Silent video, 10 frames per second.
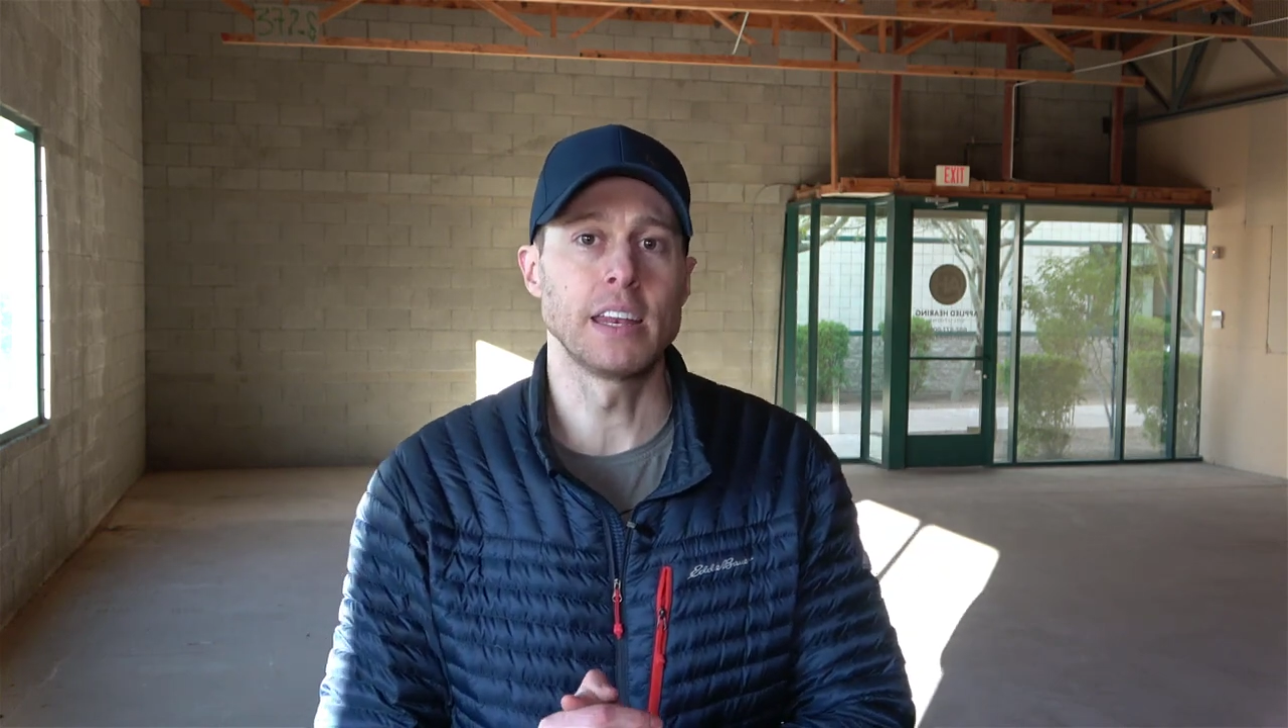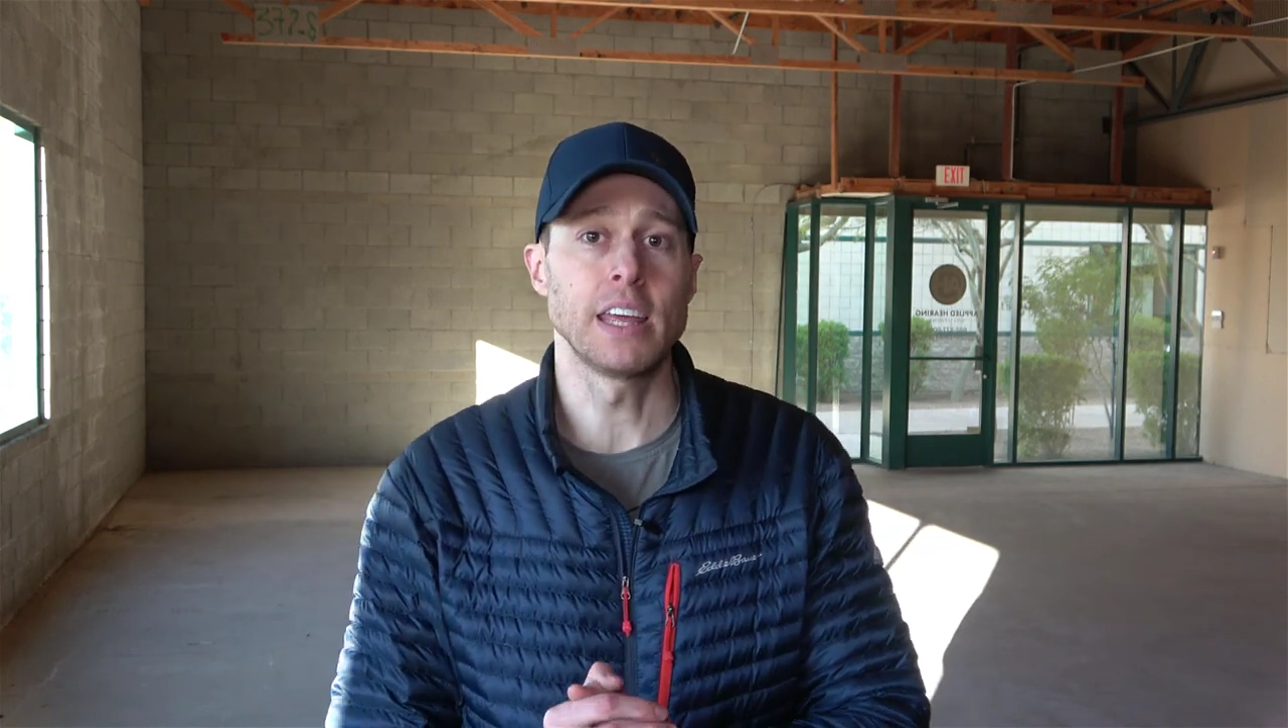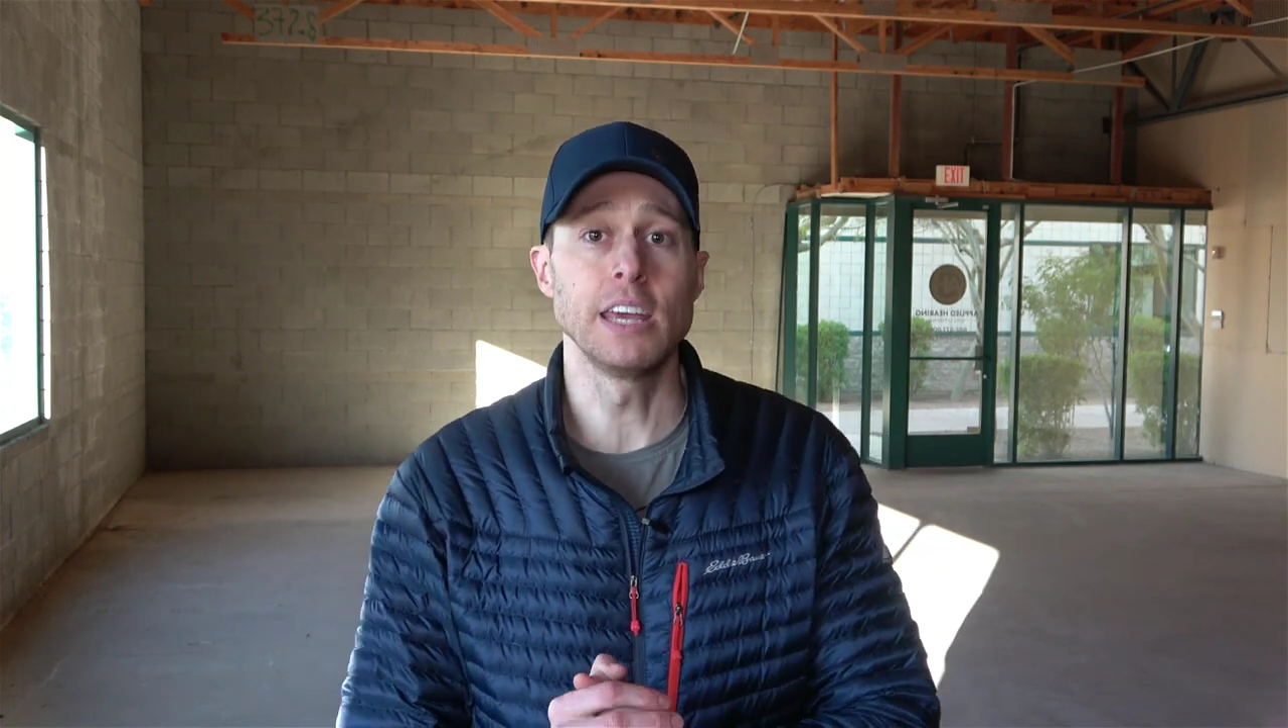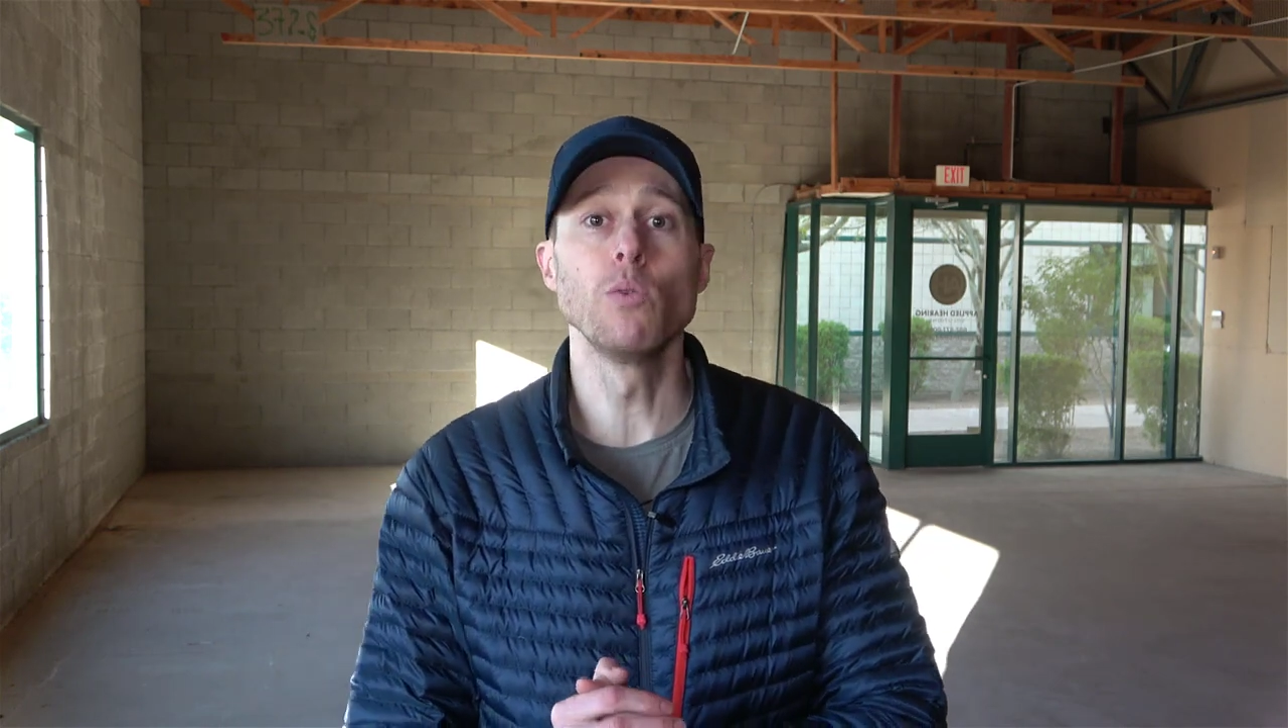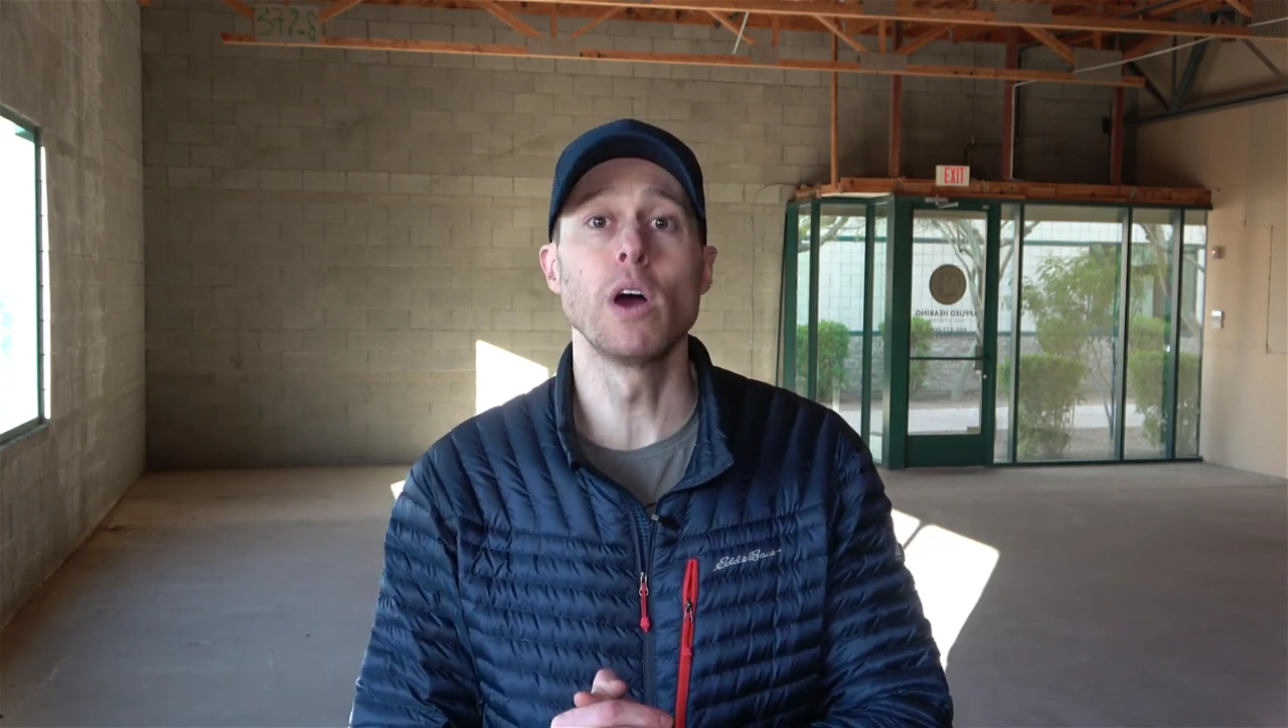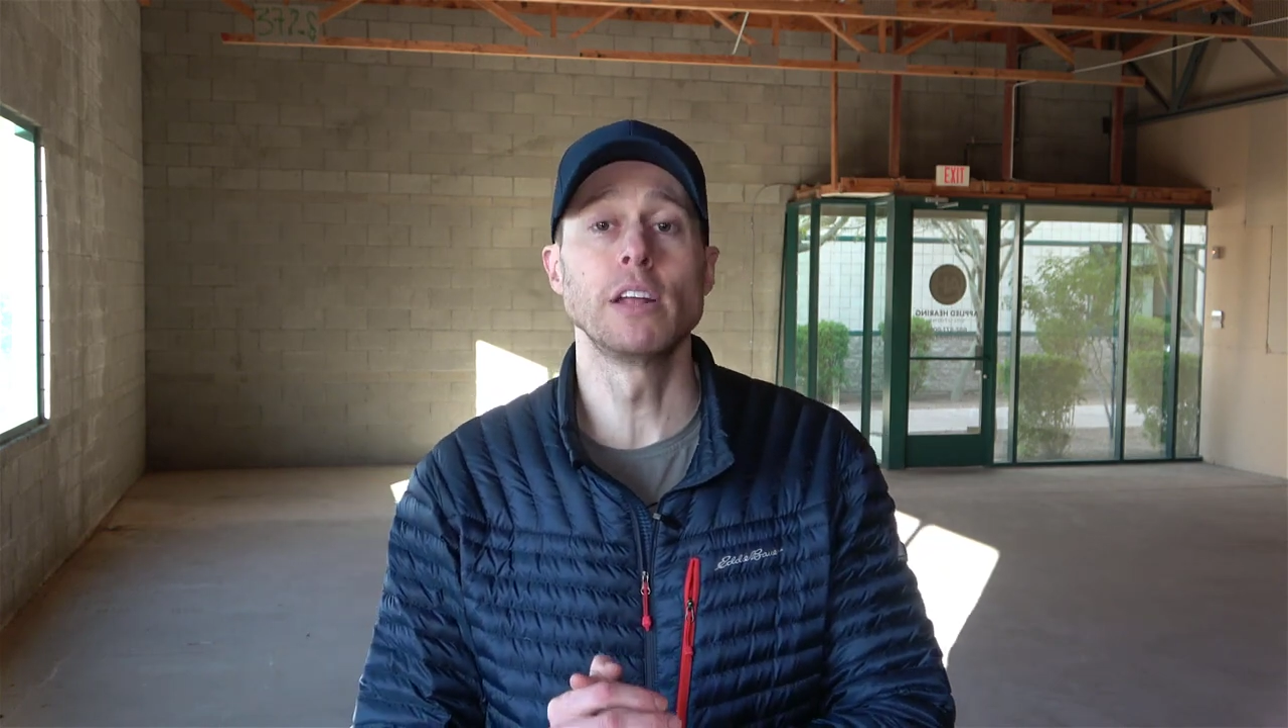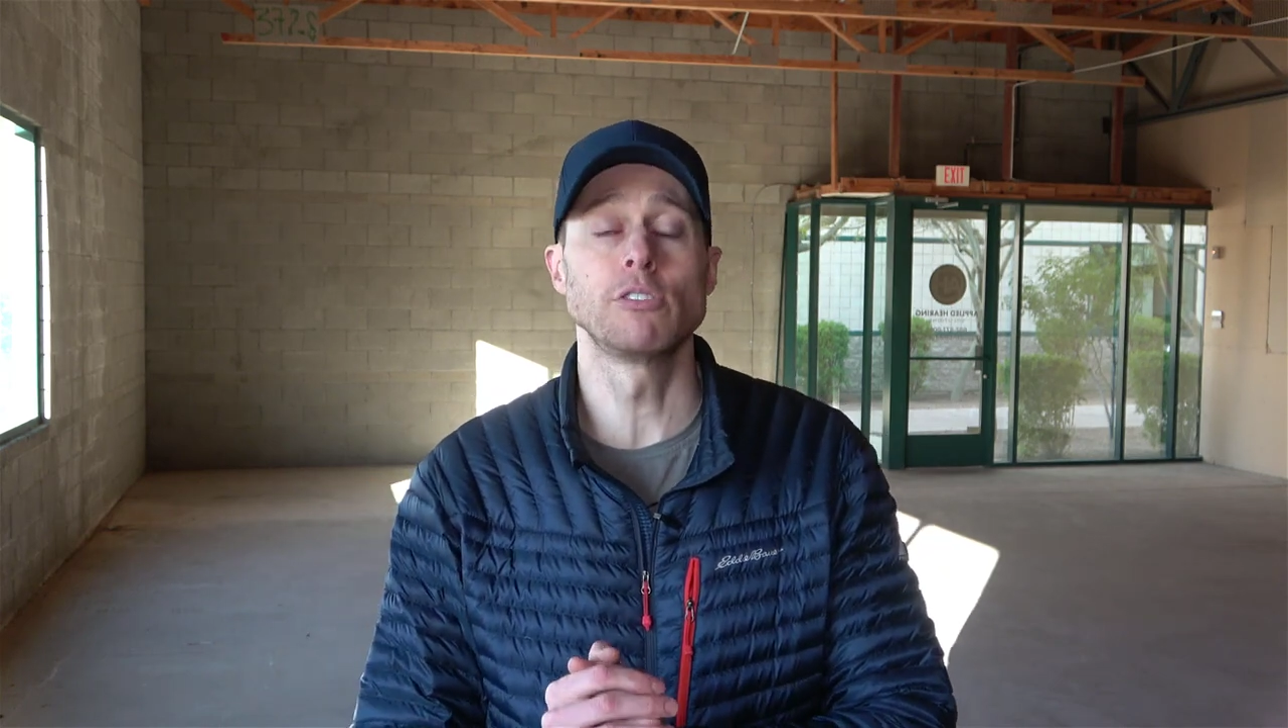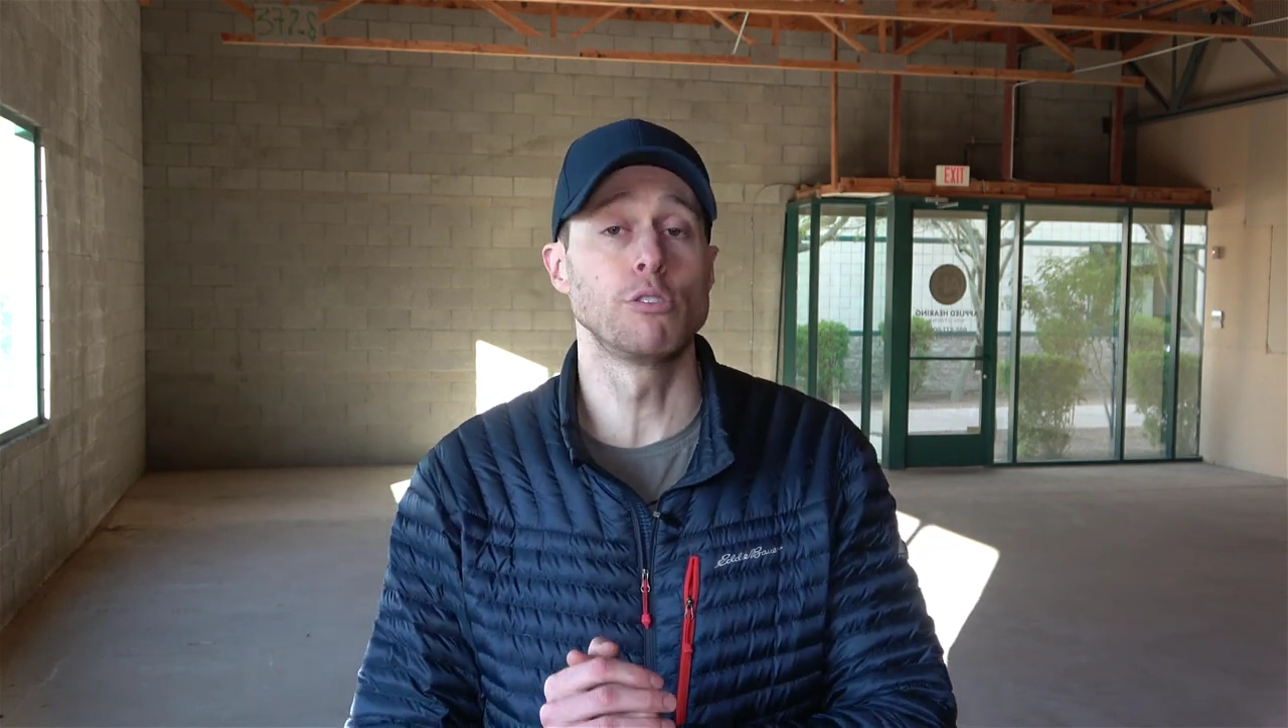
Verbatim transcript: he went